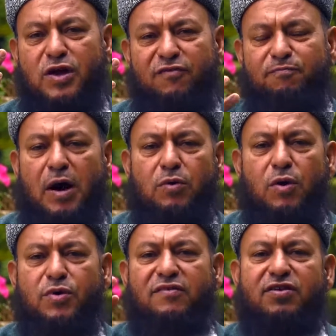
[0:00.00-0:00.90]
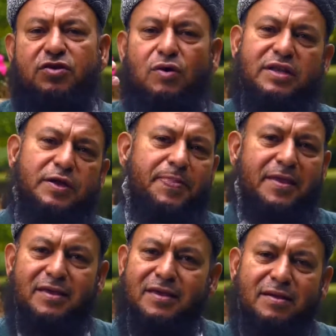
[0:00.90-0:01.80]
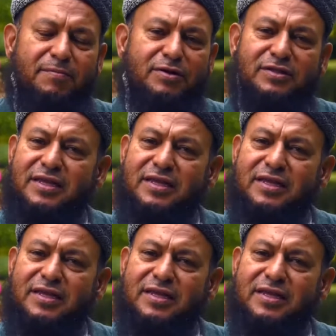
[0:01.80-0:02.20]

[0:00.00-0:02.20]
we have power, we have authority. But not